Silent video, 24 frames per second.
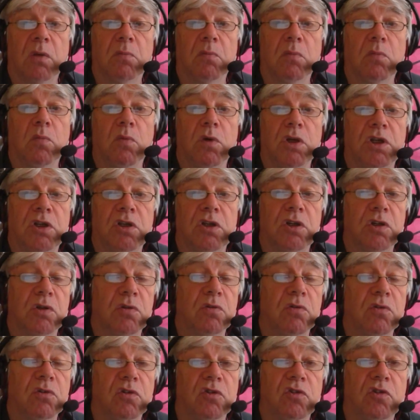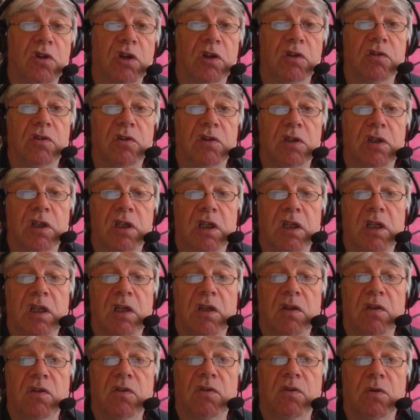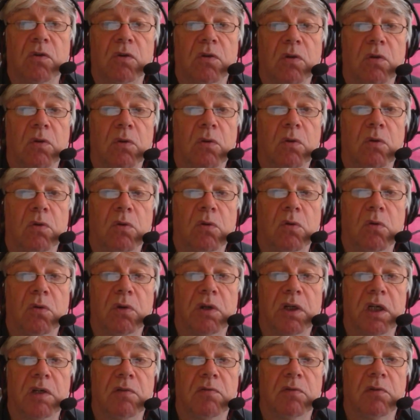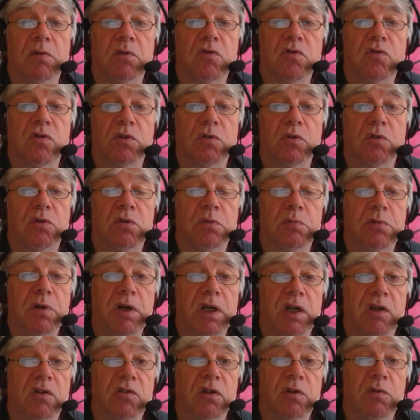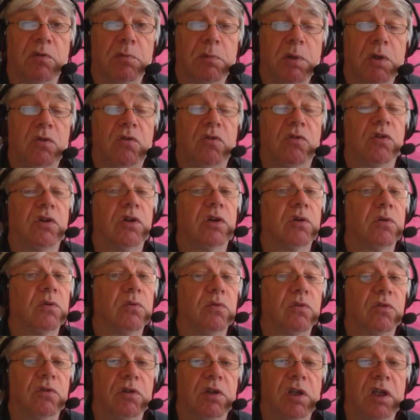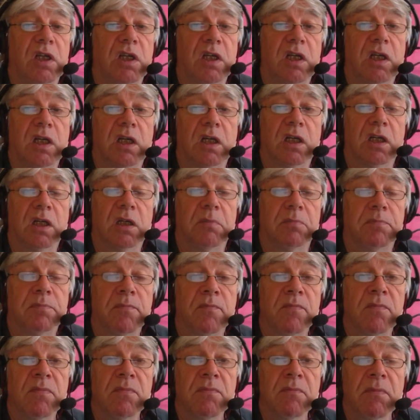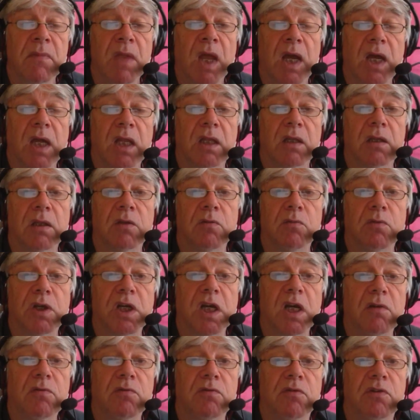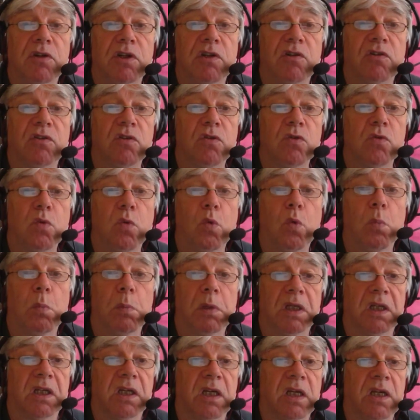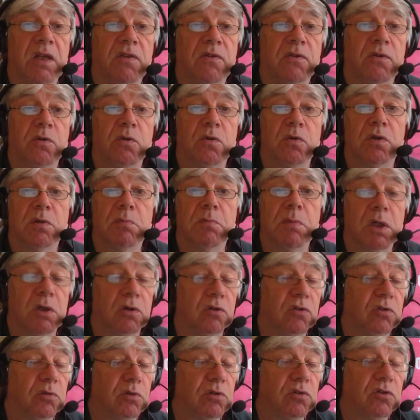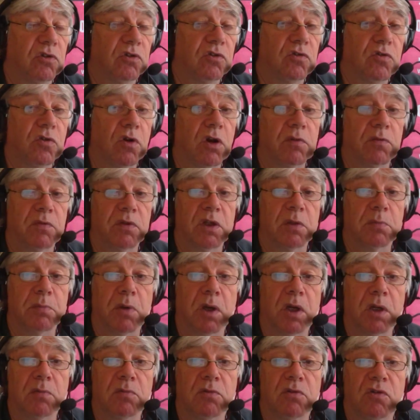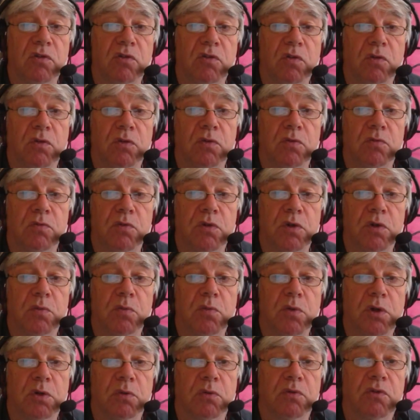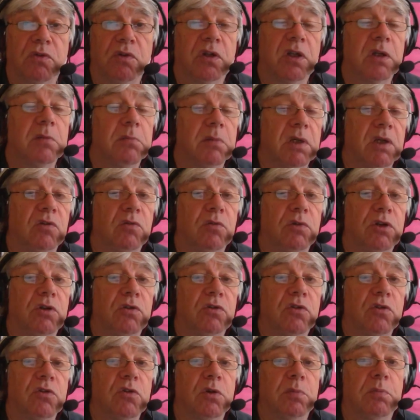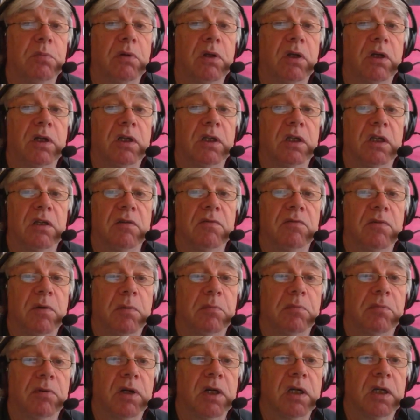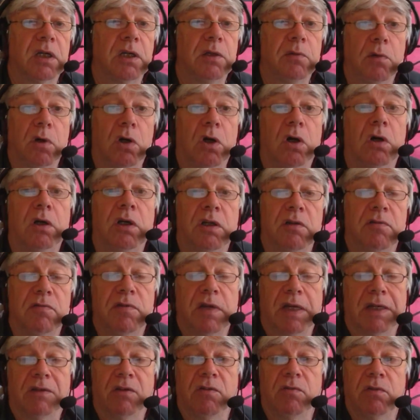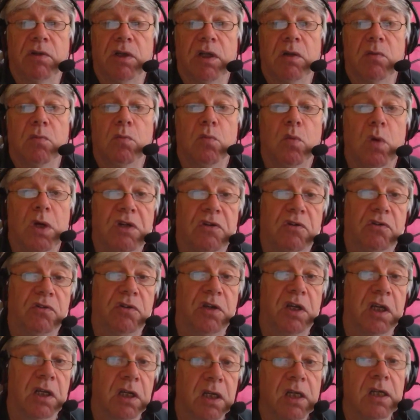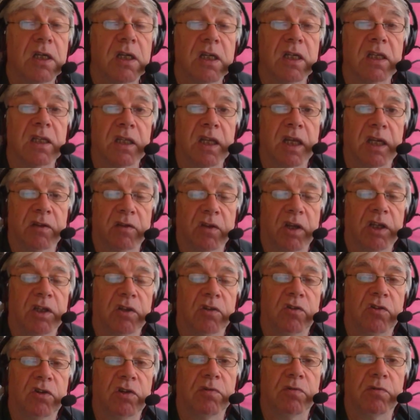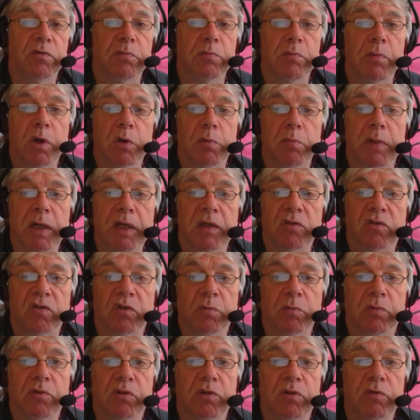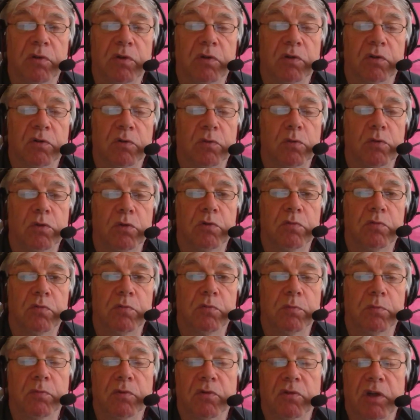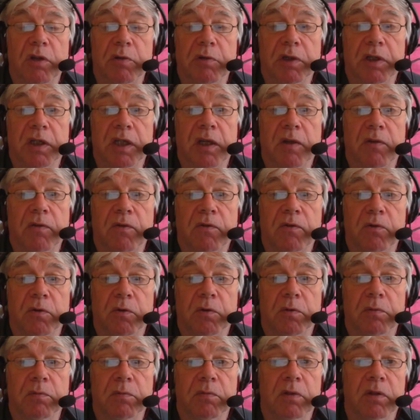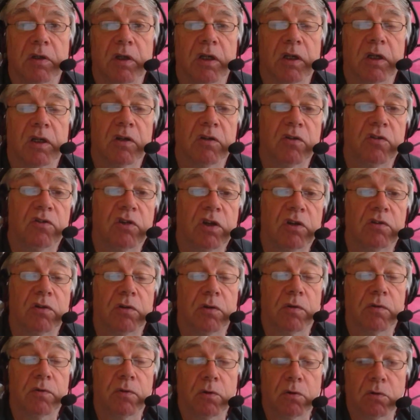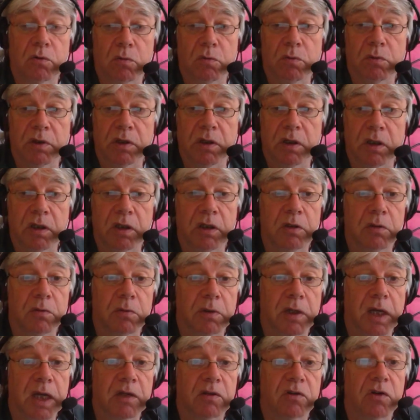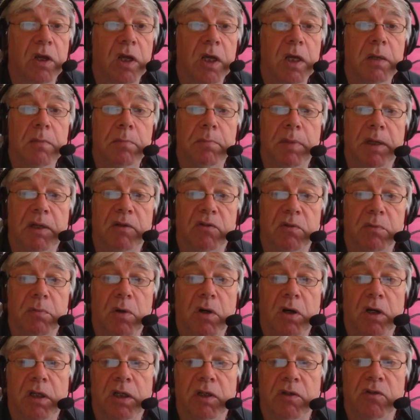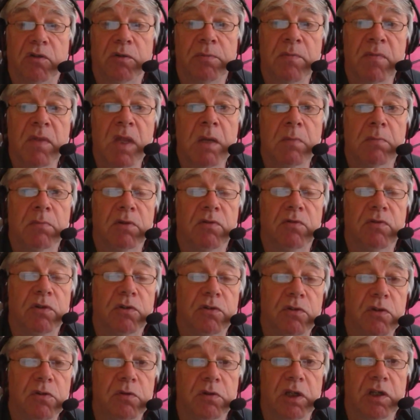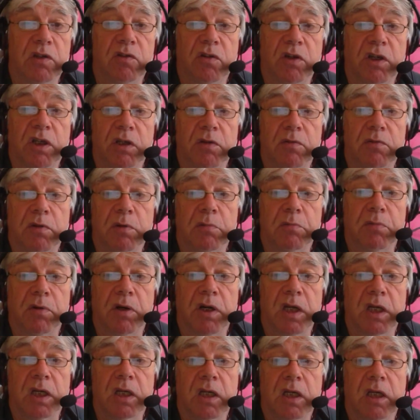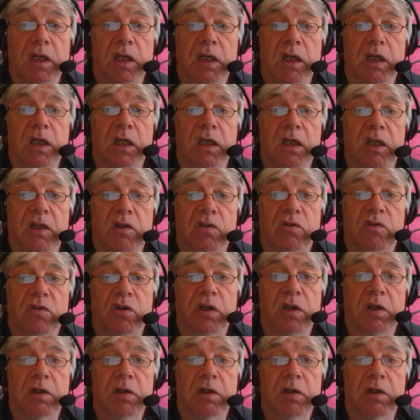when you shut the throttle or even tread on the brakes. Now, with motorcycles, the recovery is normally through the motor which is driving the bike, which is on the rear wheel. So that means when you do apply the front brake, you are effectively wasting that energy from momentum. So if you can do all your slowing down through shutting the throttle, you'll get better mileage. But if you do need to hit the front brake, that's